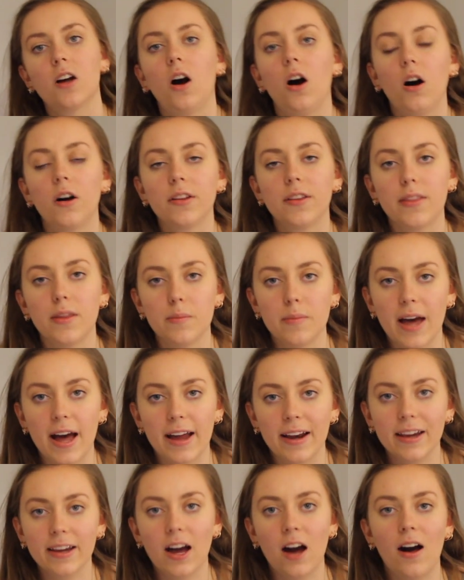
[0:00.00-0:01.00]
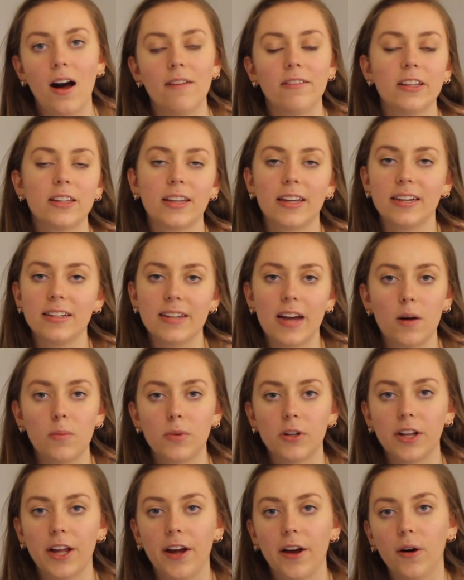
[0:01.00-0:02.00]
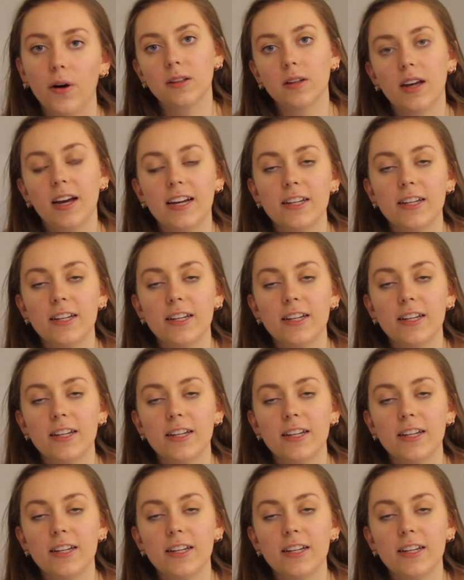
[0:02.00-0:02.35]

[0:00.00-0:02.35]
called Thematic. I'll have it linked down below.